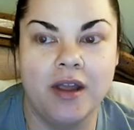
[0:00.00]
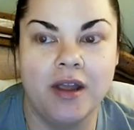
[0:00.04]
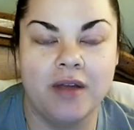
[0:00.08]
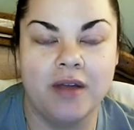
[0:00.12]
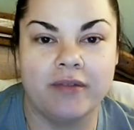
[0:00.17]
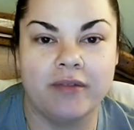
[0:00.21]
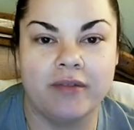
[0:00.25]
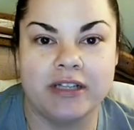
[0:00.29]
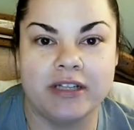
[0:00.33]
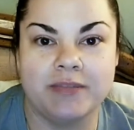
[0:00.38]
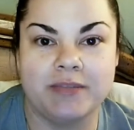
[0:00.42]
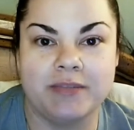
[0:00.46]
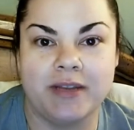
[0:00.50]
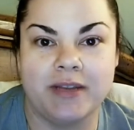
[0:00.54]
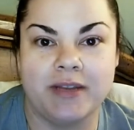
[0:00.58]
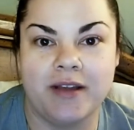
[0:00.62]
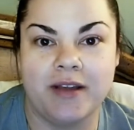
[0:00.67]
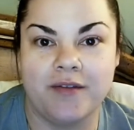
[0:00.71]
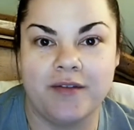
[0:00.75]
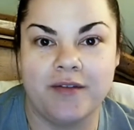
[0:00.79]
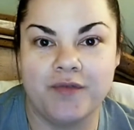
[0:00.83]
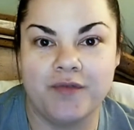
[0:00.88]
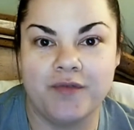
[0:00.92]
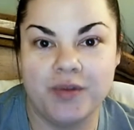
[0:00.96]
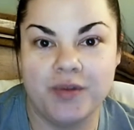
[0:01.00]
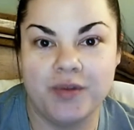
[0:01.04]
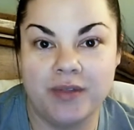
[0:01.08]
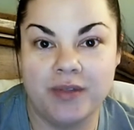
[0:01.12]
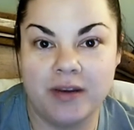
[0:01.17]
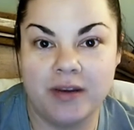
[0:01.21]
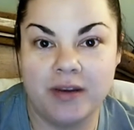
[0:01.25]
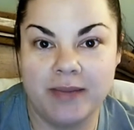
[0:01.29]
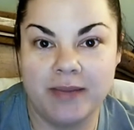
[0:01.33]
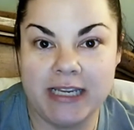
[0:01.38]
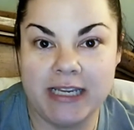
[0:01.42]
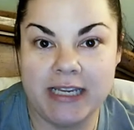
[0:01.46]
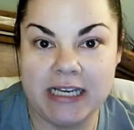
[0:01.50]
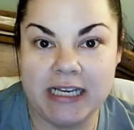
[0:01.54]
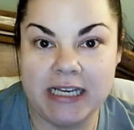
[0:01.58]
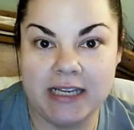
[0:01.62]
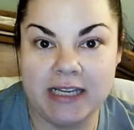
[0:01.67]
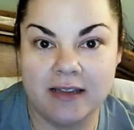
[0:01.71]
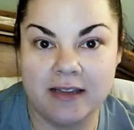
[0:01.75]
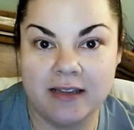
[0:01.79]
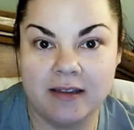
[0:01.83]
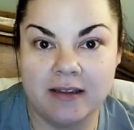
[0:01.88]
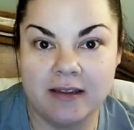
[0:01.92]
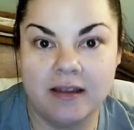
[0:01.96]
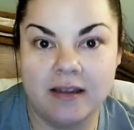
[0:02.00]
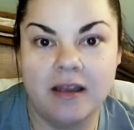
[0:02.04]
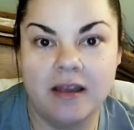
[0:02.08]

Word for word: regimen of food that I'm eating.